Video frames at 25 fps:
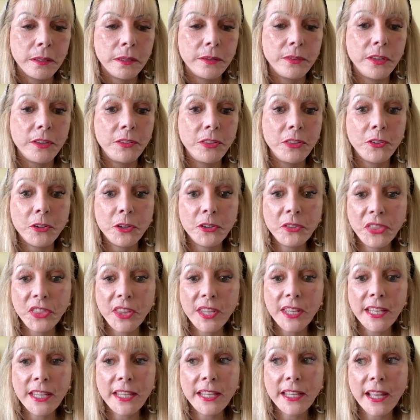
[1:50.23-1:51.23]
The third
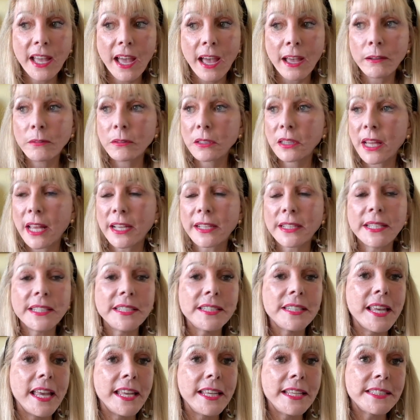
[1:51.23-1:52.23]
thing I would like to
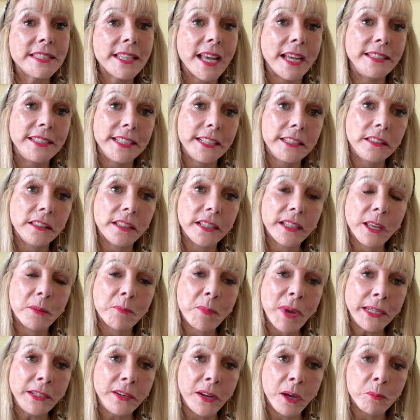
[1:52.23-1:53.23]
say is I did look at
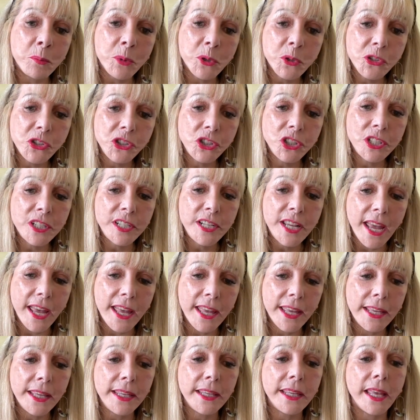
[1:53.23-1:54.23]
my numbers
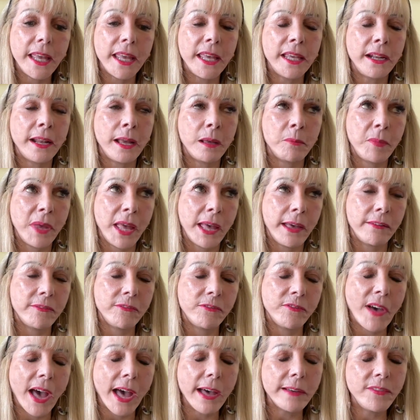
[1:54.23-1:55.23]
today and I'm at
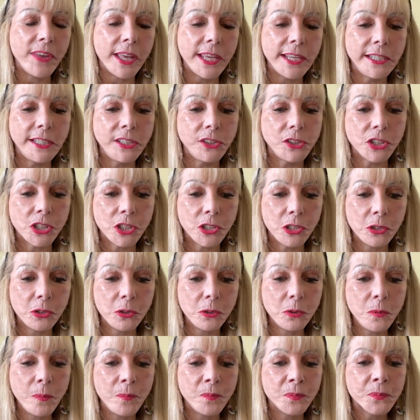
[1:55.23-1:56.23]

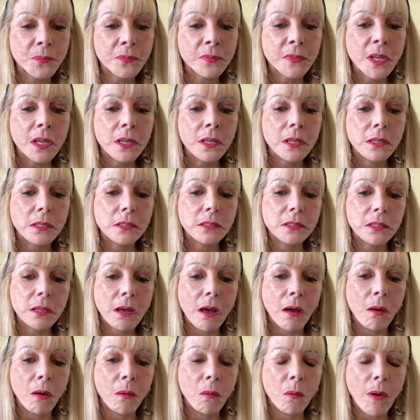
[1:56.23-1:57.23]
582.
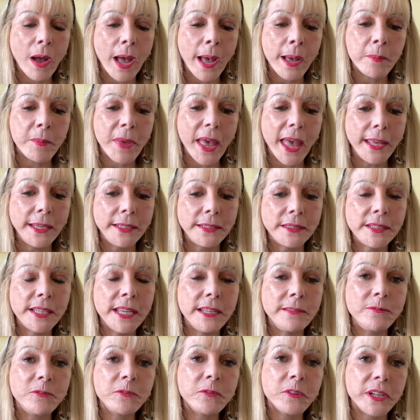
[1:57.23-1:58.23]
So I'm
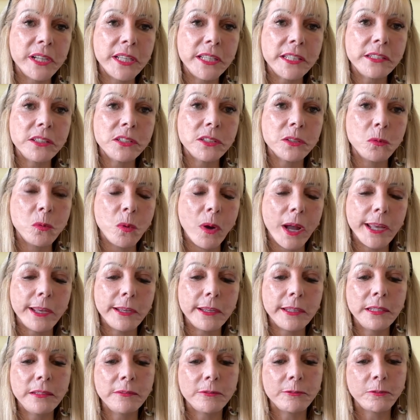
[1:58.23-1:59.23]
18 friends
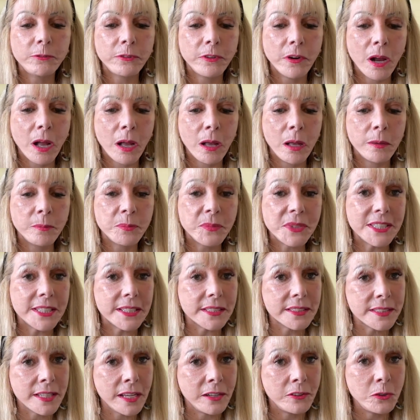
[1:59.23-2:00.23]
away from
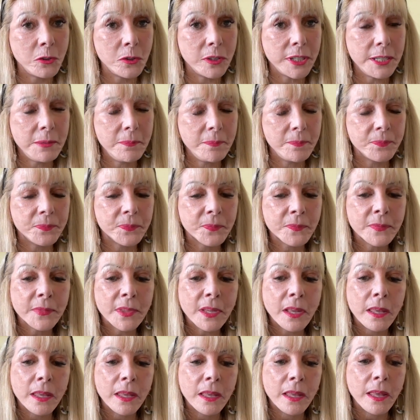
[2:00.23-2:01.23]
600.
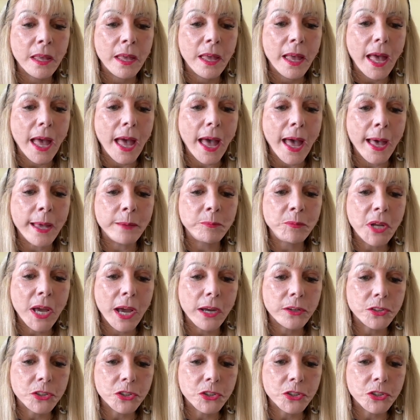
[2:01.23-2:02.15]
I'm not